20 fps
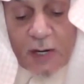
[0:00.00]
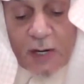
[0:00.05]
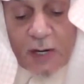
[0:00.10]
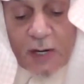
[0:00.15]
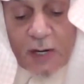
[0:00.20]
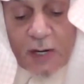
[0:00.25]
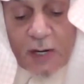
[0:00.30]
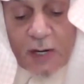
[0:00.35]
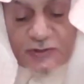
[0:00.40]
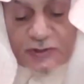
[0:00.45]

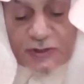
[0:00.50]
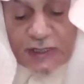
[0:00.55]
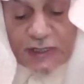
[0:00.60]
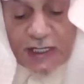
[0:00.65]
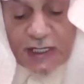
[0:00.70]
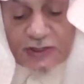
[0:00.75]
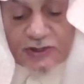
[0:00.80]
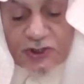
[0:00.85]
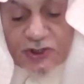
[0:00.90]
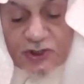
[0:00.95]
world,
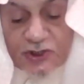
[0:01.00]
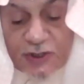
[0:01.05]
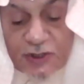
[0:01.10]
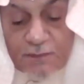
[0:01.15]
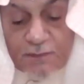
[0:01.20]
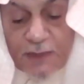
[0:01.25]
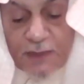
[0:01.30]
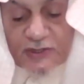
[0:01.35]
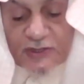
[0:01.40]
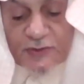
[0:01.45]
this
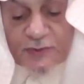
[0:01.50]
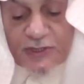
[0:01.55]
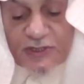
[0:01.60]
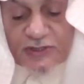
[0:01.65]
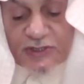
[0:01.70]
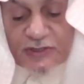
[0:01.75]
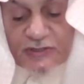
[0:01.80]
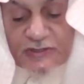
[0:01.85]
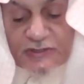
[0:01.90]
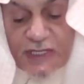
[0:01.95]
relationship must
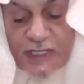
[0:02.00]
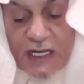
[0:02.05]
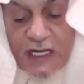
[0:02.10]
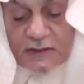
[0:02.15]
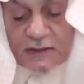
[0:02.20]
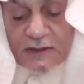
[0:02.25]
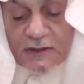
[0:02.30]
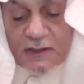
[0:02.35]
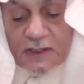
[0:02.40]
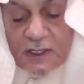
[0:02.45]
be
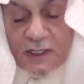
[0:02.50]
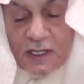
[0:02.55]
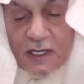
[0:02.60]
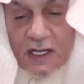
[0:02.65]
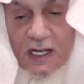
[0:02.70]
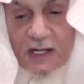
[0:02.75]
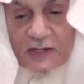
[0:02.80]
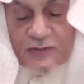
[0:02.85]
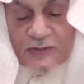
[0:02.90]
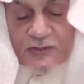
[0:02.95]
sustained
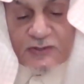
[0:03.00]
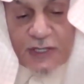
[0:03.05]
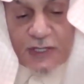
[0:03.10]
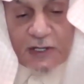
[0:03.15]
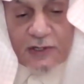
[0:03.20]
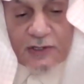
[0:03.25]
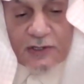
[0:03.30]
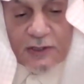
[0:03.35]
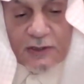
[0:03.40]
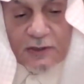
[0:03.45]
and
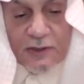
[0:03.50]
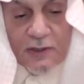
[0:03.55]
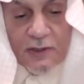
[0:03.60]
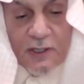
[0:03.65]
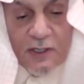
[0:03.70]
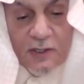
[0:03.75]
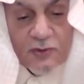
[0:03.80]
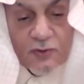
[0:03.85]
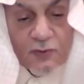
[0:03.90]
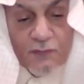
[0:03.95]
strengthened
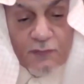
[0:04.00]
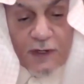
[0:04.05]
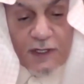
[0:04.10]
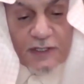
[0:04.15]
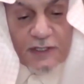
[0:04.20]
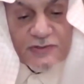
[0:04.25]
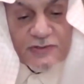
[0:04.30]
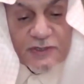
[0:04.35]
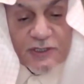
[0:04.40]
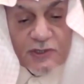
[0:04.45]
to
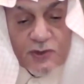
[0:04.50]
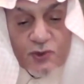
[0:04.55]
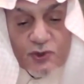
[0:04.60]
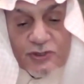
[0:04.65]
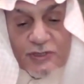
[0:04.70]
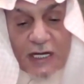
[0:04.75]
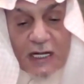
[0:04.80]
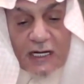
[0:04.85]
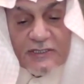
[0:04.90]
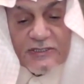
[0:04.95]
face the new
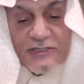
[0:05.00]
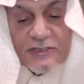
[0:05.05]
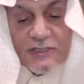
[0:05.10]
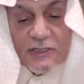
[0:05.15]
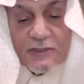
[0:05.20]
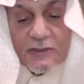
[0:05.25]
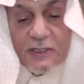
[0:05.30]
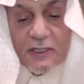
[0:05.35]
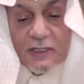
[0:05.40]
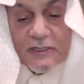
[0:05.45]

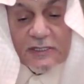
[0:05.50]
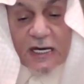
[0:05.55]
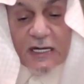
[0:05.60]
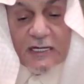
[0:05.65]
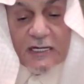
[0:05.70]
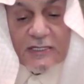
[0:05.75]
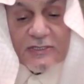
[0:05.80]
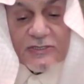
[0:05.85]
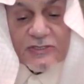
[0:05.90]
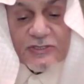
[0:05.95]

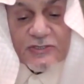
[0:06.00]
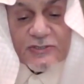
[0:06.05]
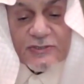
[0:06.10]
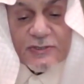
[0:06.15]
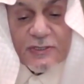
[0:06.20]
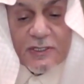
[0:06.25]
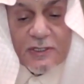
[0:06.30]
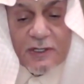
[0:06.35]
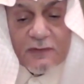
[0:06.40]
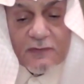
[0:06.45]
challenges
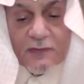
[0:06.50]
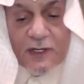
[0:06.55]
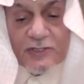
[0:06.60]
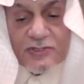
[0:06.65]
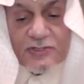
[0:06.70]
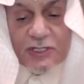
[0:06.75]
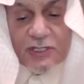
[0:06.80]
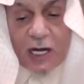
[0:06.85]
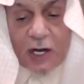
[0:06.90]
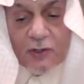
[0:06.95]

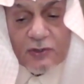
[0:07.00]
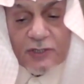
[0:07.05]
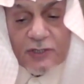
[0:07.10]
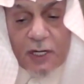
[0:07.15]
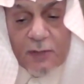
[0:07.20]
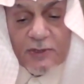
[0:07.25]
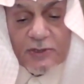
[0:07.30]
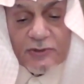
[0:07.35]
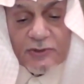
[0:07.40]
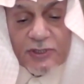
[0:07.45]
facing our
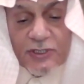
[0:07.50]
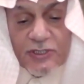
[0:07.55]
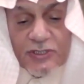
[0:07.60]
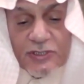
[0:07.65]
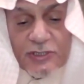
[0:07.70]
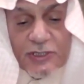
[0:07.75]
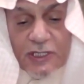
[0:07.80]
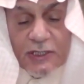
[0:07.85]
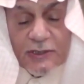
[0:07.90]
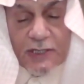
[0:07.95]
troubled
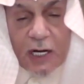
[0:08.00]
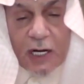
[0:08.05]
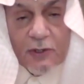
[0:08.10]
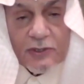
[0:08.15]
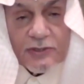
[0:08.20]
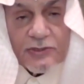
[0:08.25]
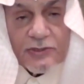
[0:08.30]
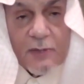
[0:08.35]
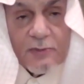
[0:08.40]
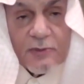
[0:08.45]
region and our
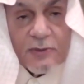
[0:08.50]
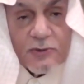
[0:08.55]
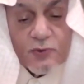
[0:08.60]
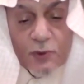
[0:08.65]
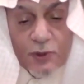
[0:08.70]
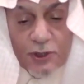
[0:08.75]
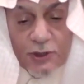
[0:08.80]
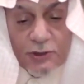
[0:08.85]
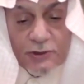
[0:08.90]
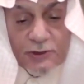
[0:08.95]
troubled
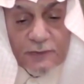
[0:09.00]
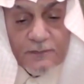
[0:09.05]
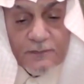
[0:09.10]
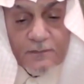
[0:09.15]
world.